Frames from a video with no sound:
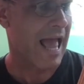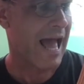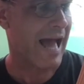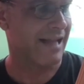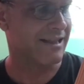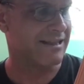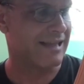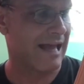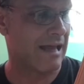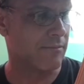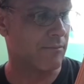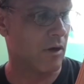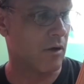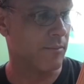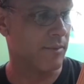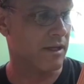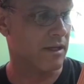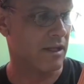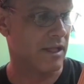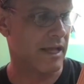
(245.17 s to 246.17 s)
At that
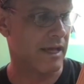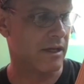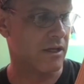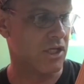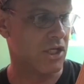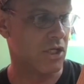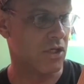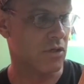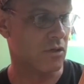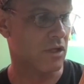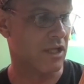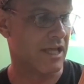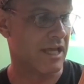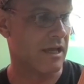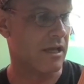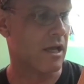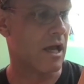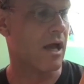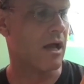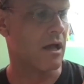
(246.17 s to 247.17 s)
moment,
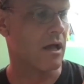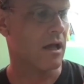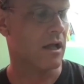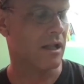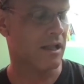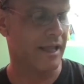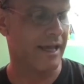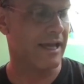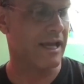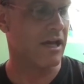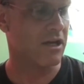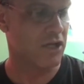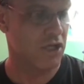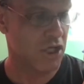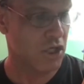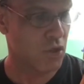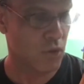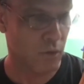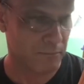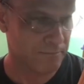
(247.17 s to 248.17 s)
Leia
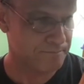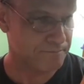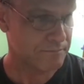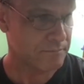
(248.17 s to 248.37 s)
knew.